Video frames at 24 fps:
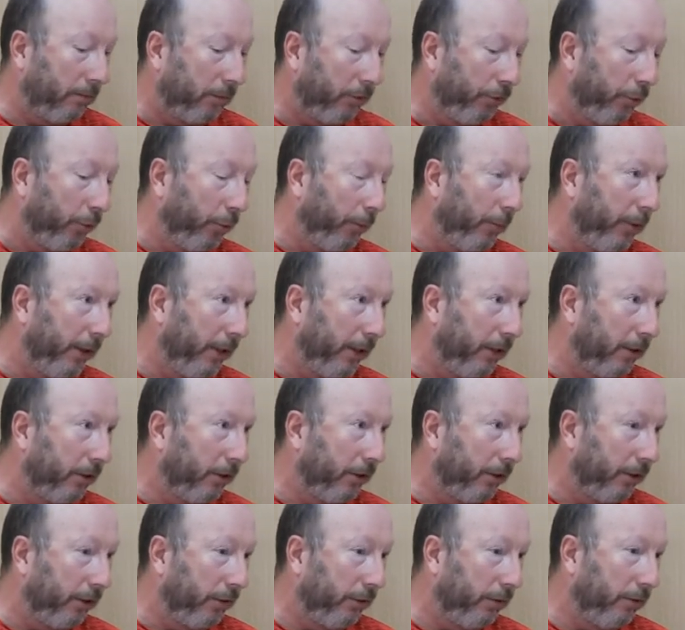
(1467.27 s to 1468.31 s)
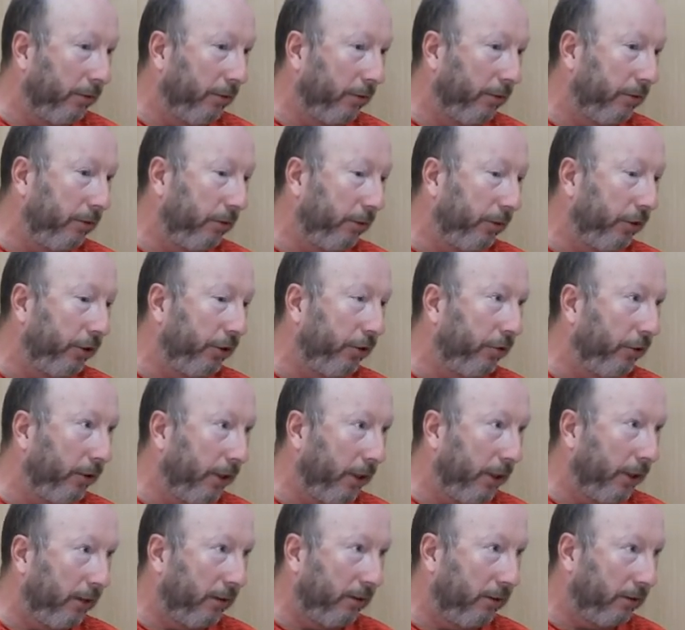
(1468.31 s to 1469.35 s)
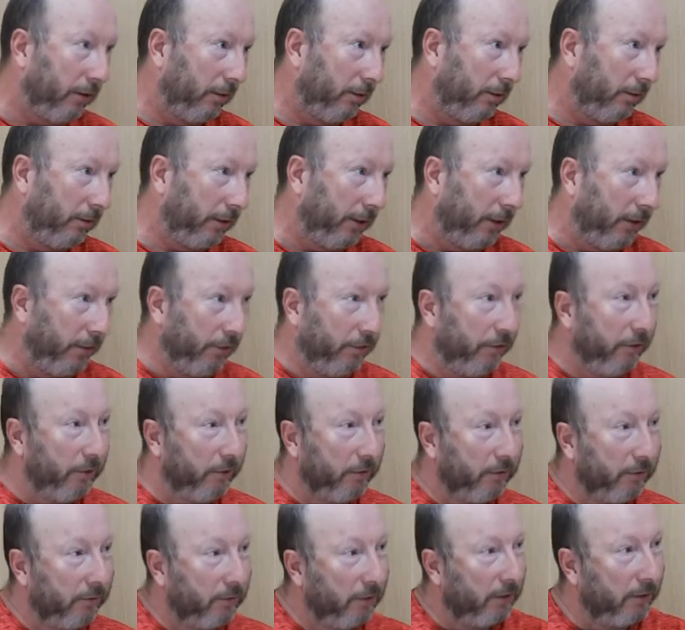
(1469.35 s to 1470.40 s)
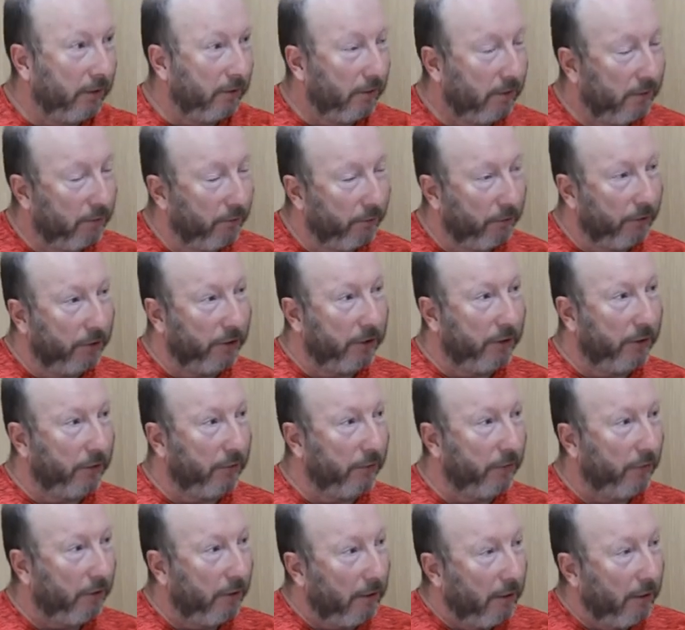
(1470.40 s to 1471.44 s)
grouping to enjoy that in London. That's all good stuff.